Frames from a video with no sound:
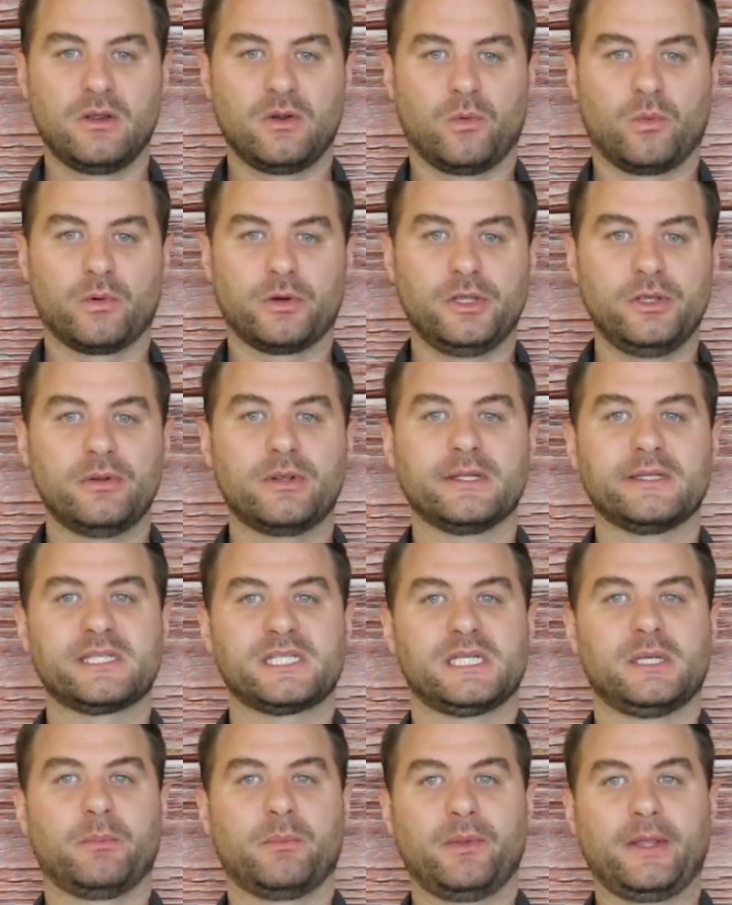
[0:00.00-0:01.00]
where you can
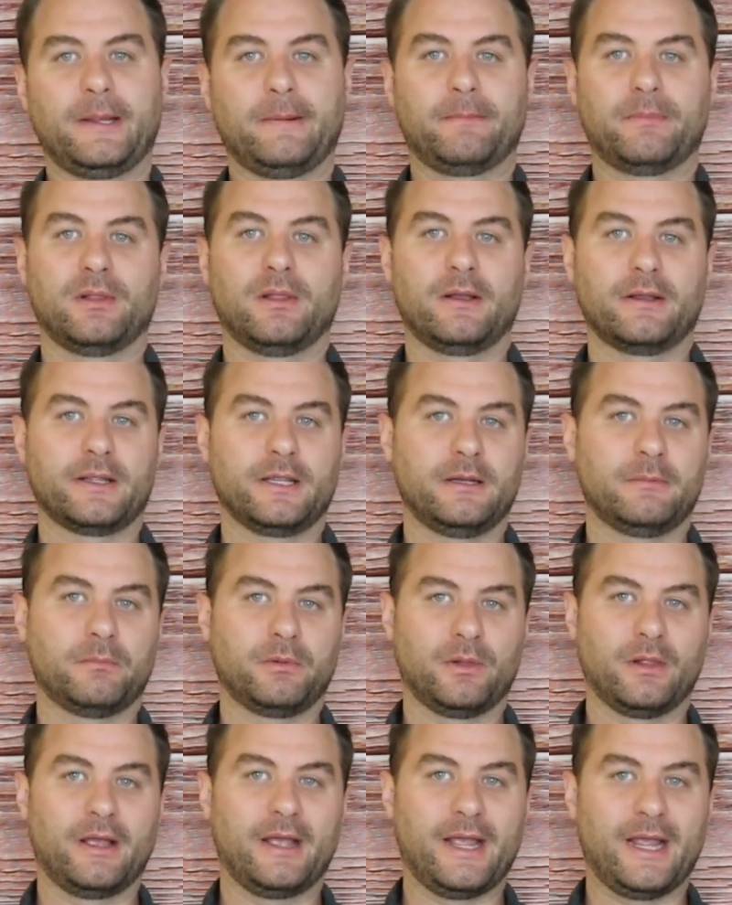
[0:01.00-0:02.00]
simply plug and
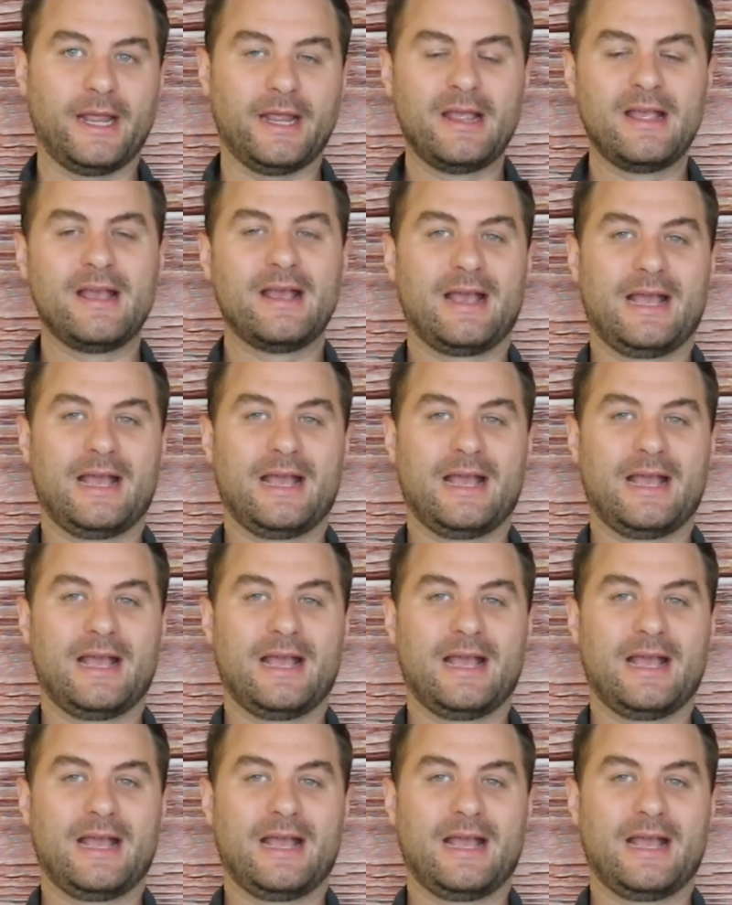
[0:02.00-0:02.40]
play,